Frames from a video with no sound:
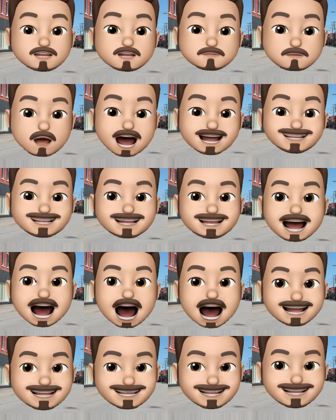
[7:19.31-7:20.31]
and directed and
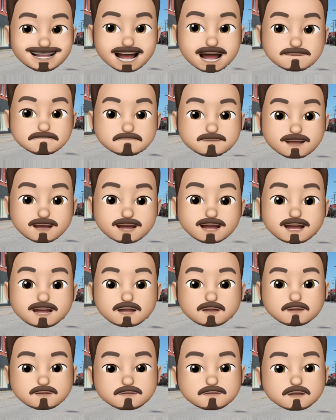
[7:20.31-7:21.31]
edited it, but
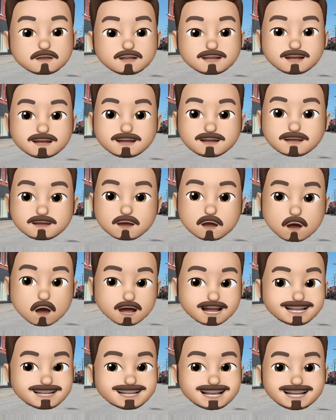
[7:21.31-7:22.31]
good
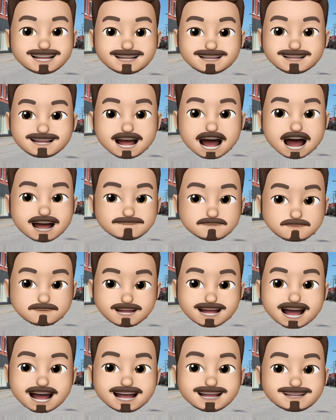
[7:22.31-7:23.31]
lord, is this
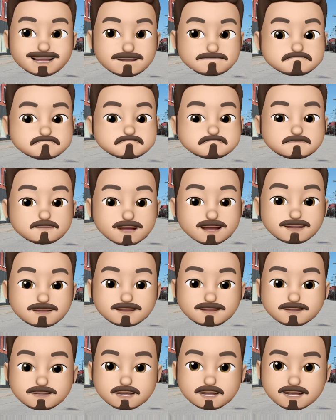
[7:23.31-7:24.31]
navel-gazing
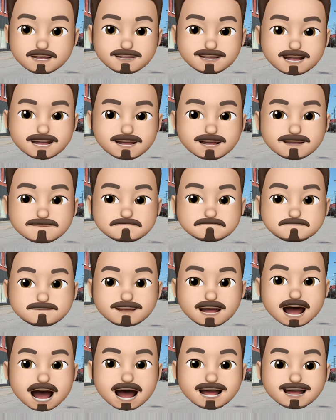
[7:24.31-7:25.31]
bilge. It's
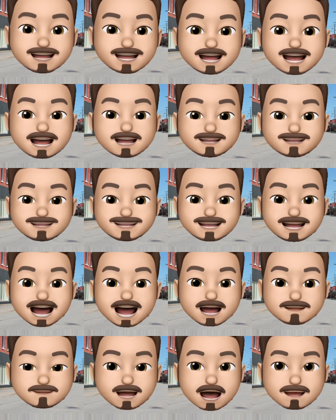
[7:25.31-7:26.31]
barely held
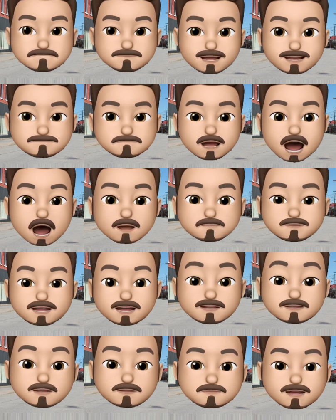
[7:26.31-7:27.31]
together by a pretty
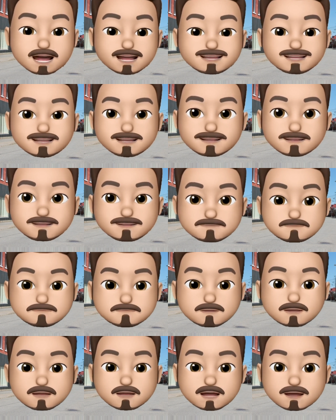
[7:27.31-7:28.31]
rousing otherwise turn
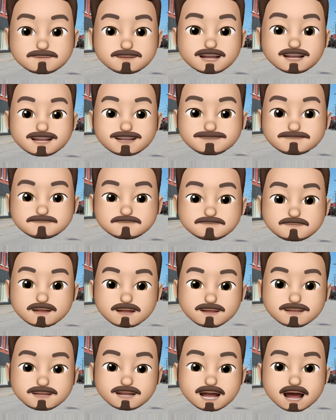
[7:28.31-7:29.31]
from Cummings in front
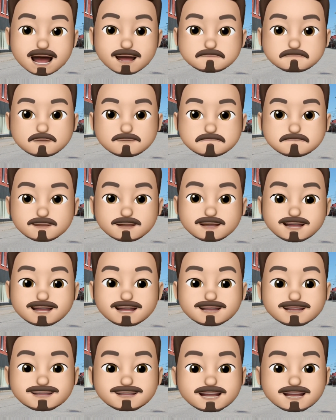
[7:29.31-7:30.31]
of the camera, but
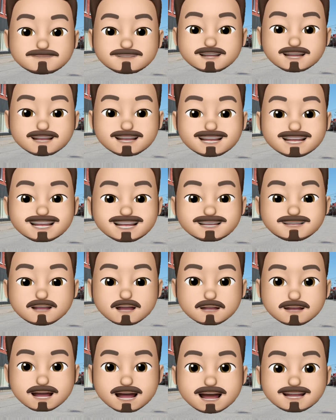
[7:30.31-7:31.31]
even his
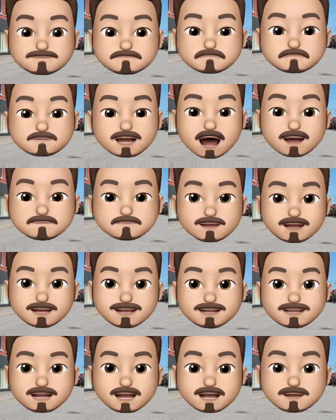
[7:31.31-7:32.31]
snot-laden
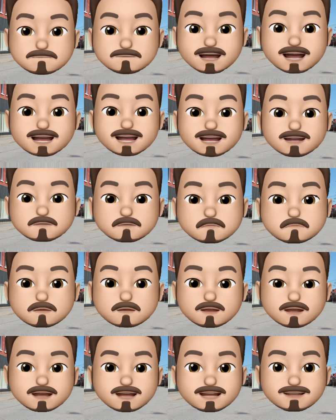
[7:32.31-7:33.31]
ramblings can't make it
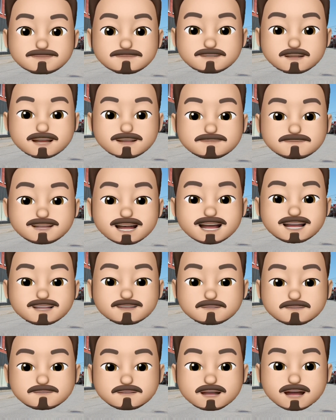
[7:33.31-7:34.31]
work as a
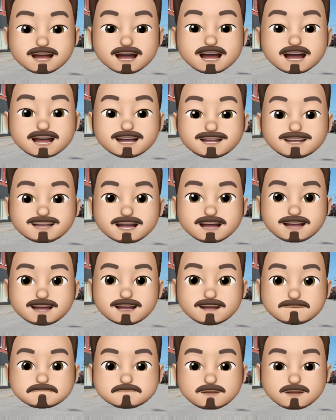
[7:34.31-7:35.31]
fully-fledged flick. It's
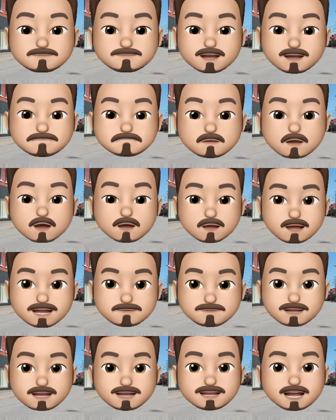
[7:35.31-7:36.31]
perfectly
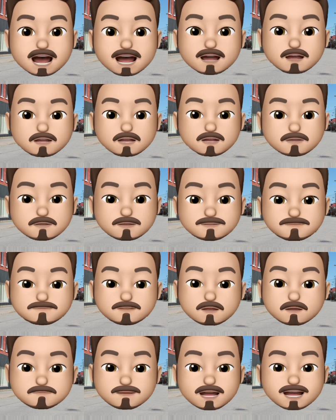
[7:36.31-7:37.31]
possible to take a short
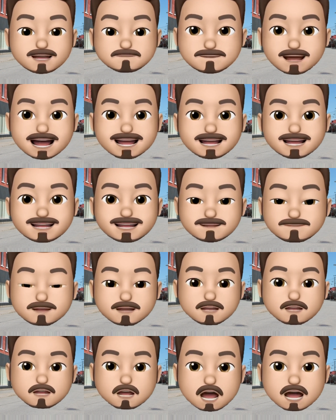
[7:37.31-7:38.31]
film and expand it into
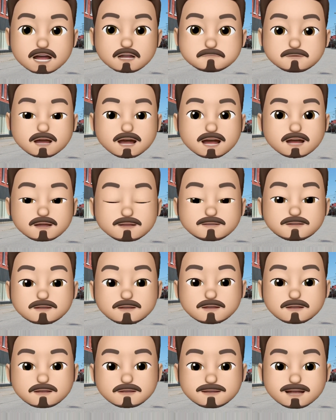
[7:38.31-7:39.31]
something genuinely
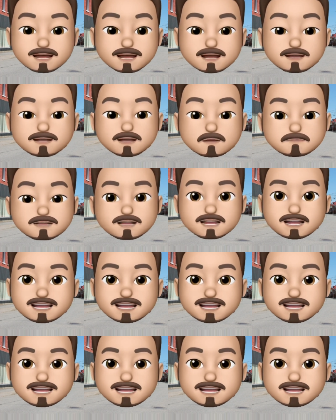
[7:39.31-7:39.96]
good. Go and